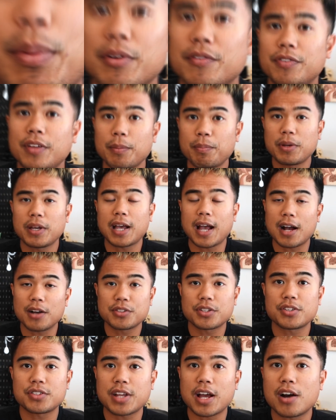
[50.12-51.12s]
I've been flipping
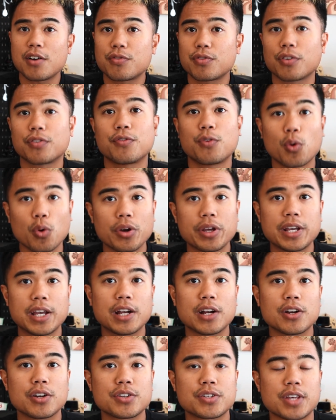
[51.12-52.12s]
houses now for 4
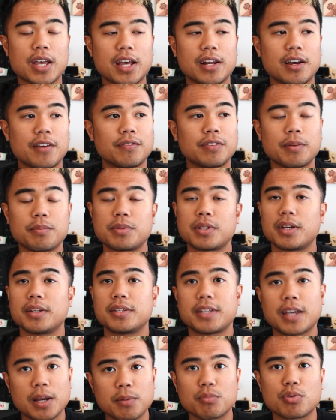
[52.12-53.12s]
years and I flipped
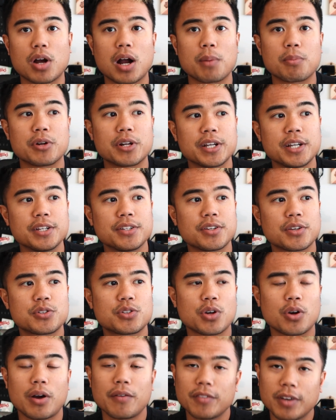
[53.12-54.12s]
10 properties,
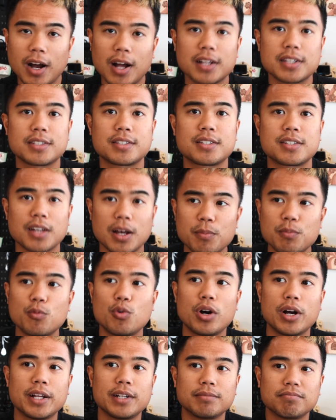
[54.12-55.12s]
so I've got
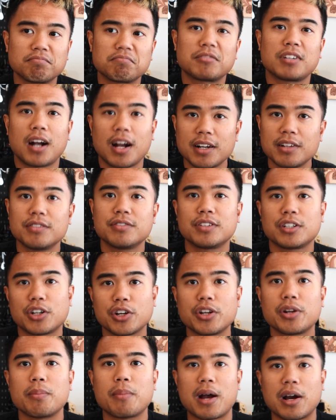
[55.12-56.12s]
somewhat kind of a
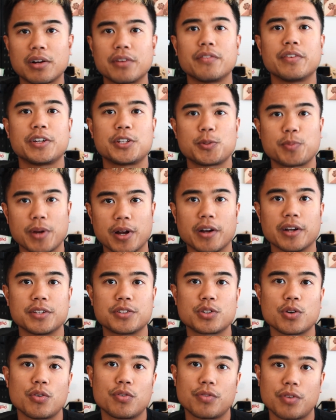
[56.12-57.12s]
good amount of
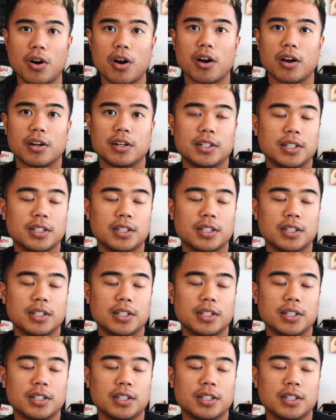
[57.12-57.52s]
experience so far.